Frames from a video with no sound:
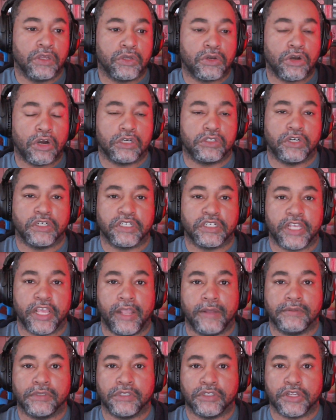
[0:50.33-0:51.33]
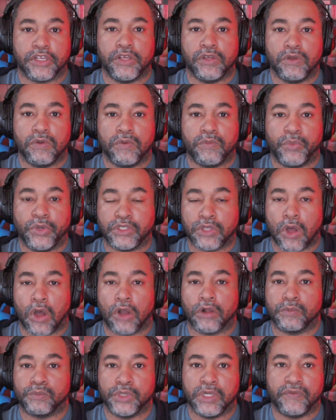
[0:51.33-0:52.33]
Guard Crush Games, Lizardcube, we
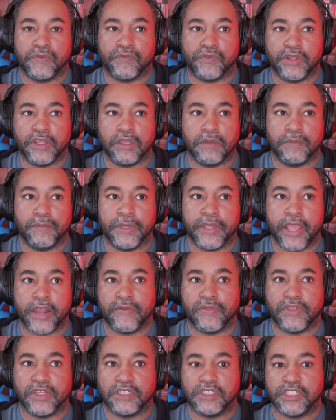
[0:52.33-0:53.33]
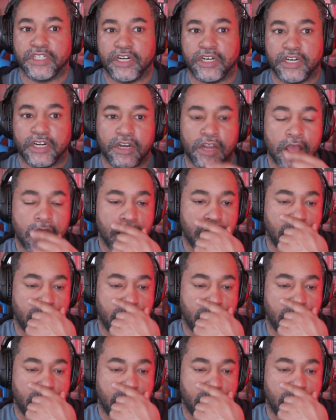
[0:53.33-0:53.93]
talked briefly beginning of this year,